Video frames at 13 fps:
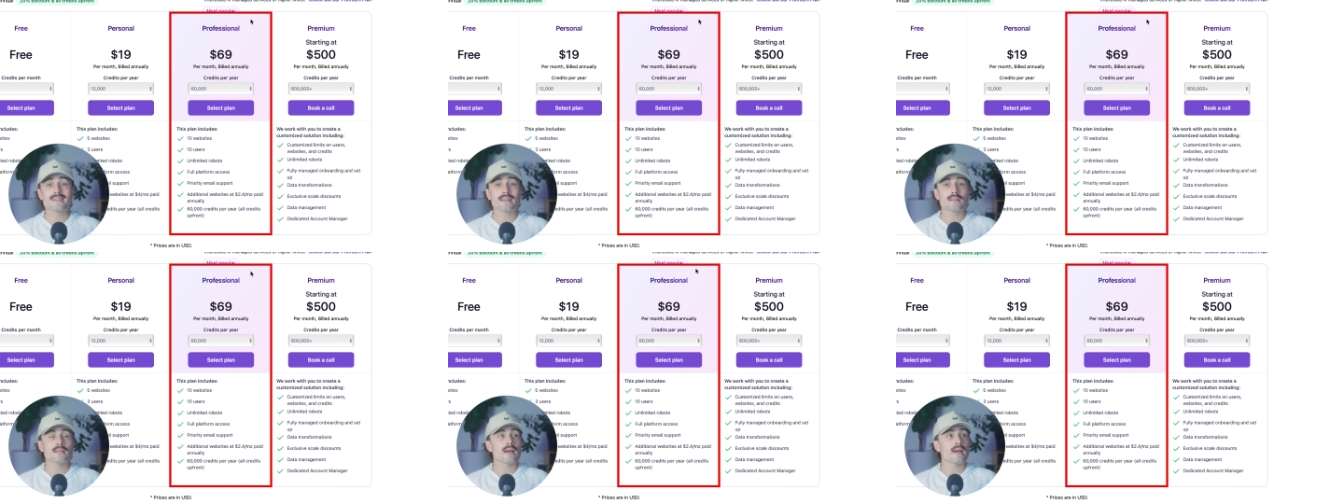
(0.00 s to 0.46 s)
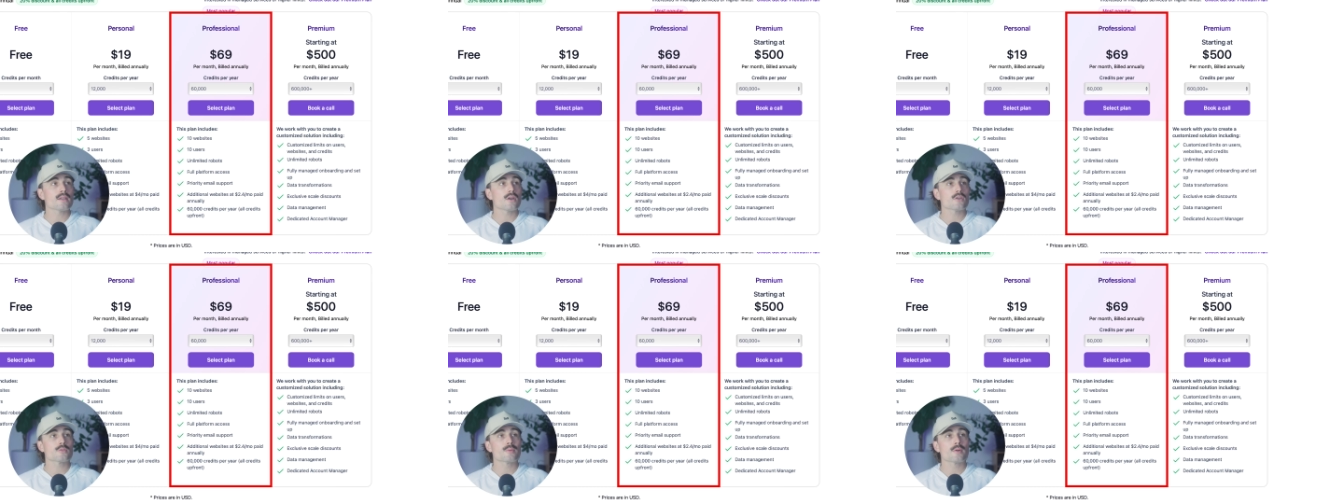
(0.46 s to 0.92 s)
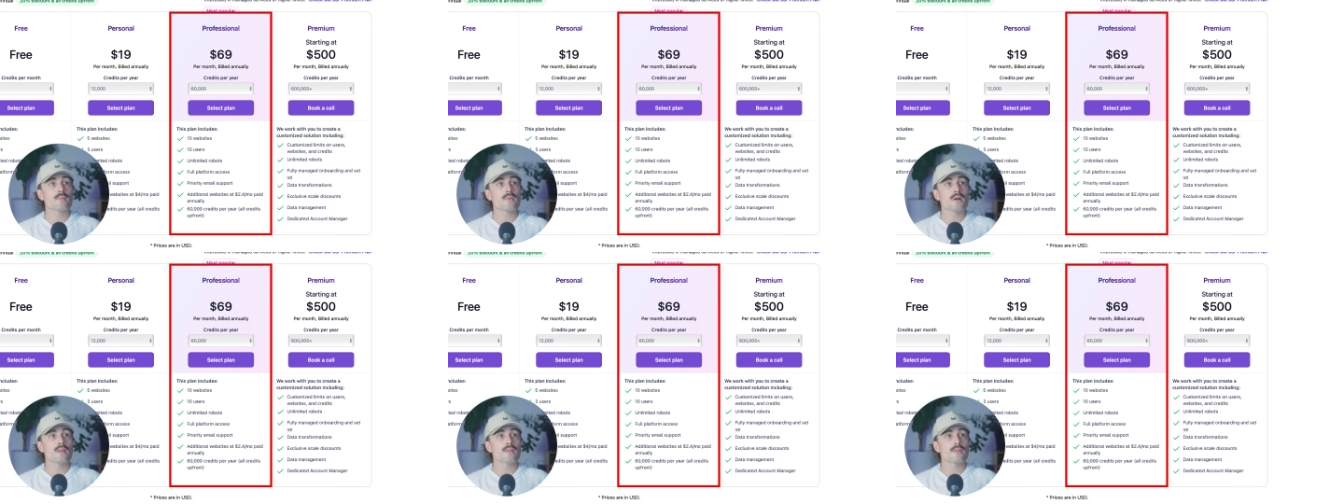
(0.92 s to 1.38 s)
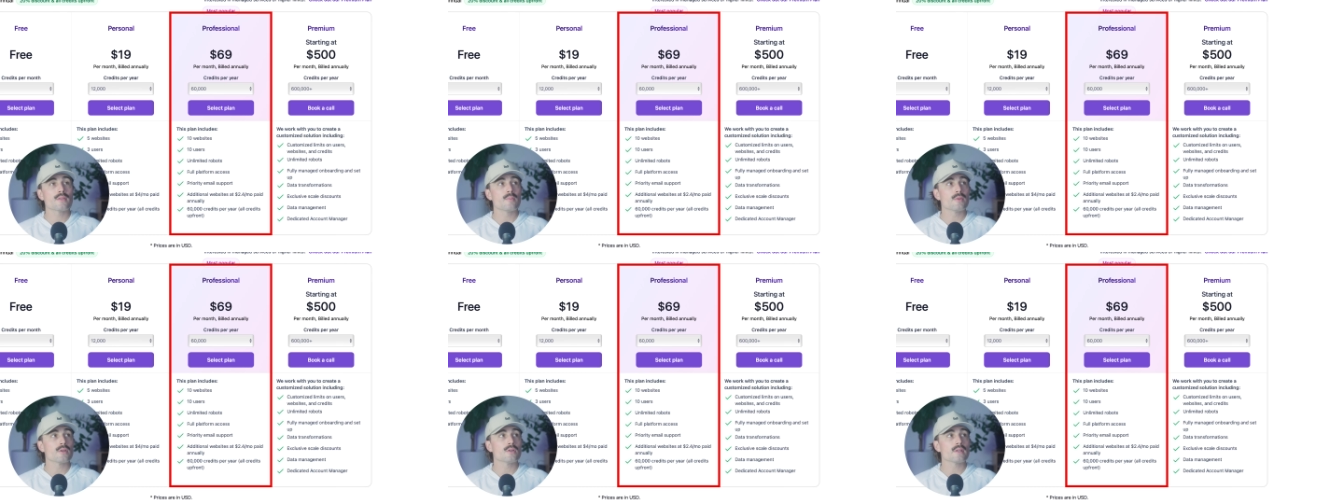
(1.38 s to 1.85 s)
$69 per month
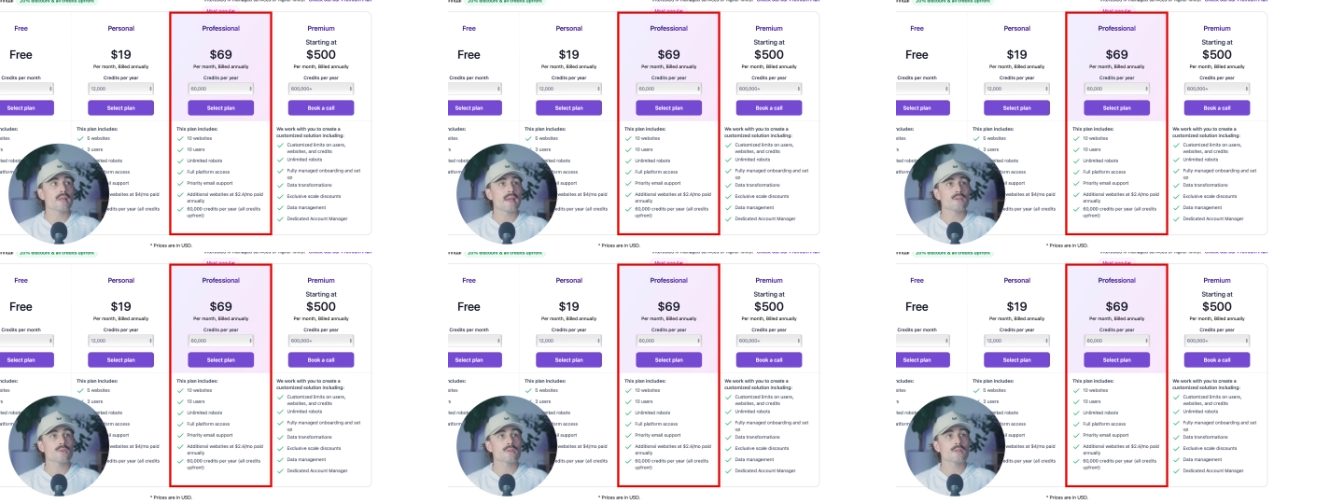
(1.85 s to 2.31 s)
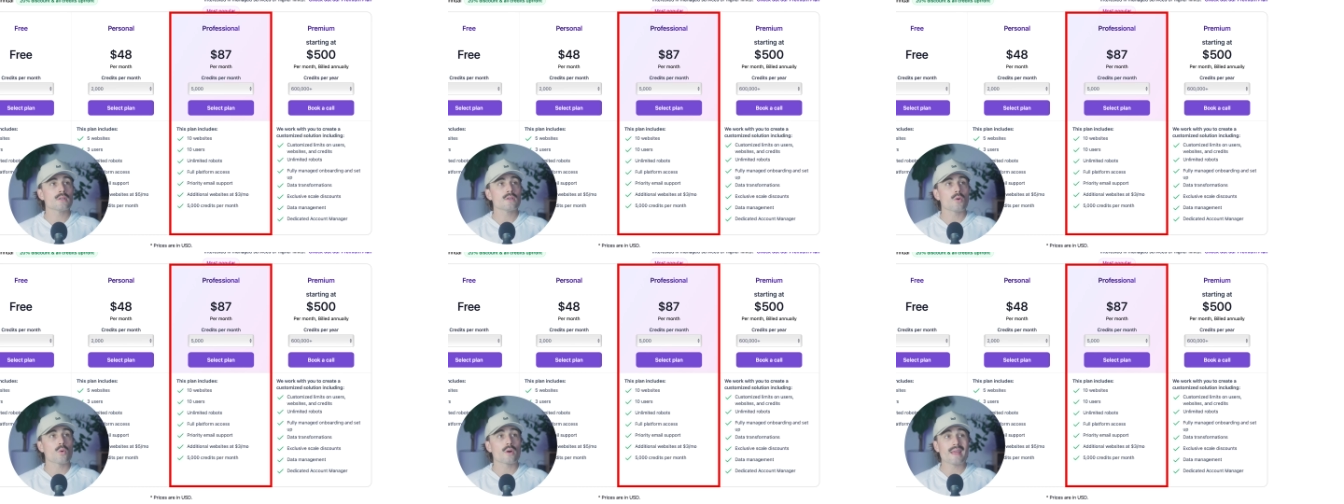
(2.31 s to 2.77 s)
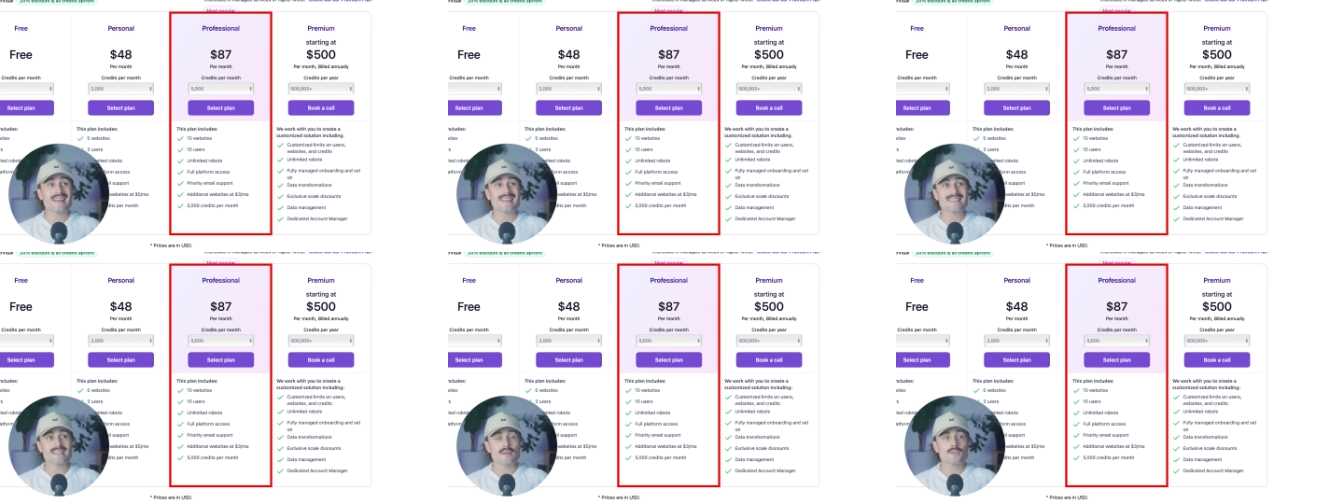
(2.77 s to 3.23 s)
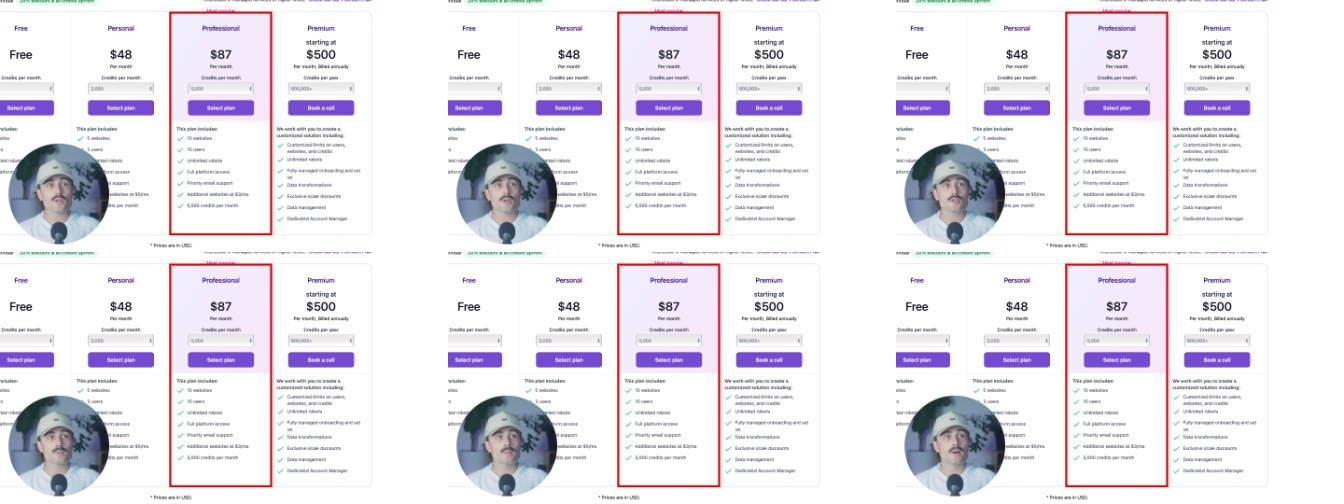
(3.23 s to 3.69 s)
billed annually, or
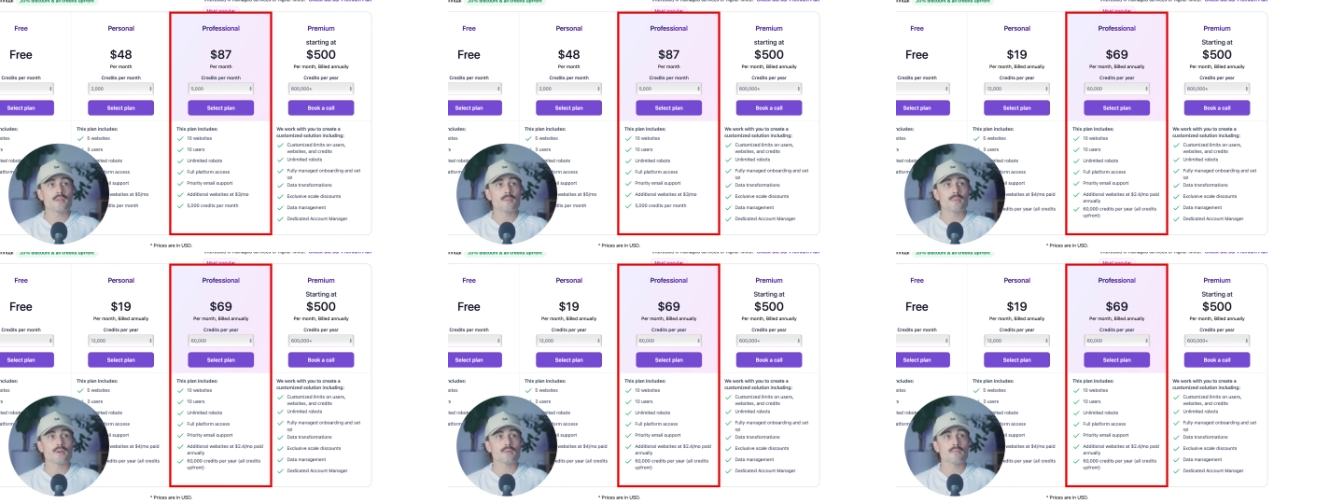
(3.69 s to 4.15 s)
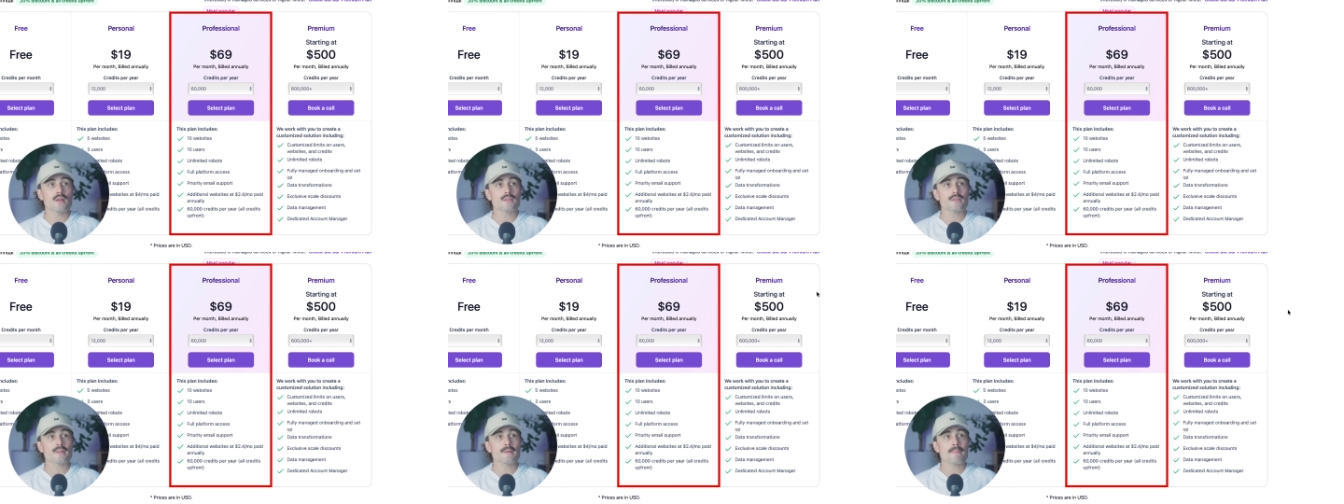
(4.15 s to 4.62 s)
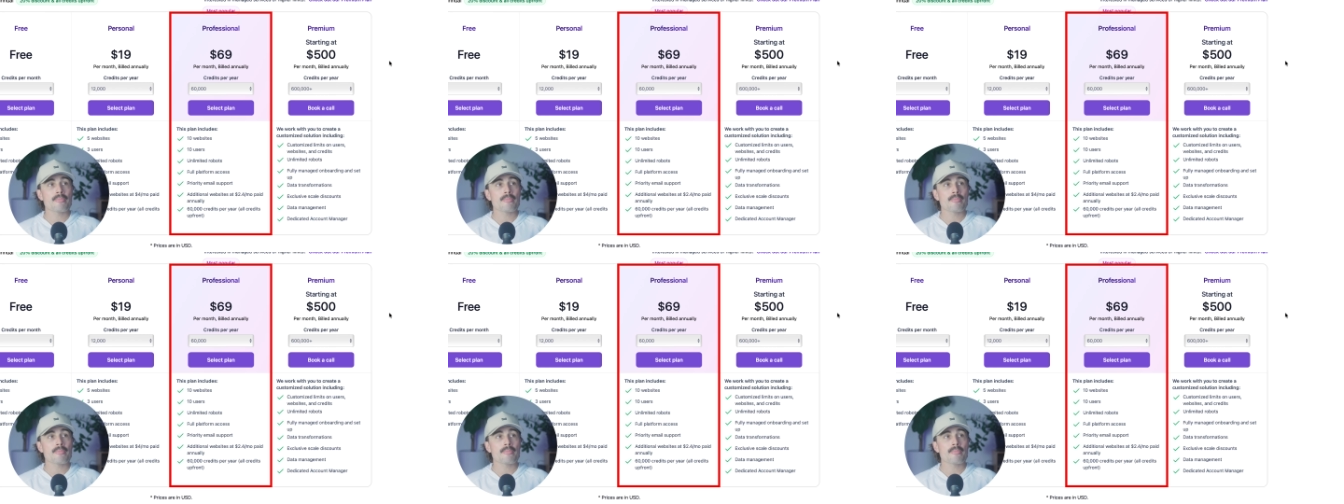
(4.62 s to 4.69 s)
$87 per month billed monthly.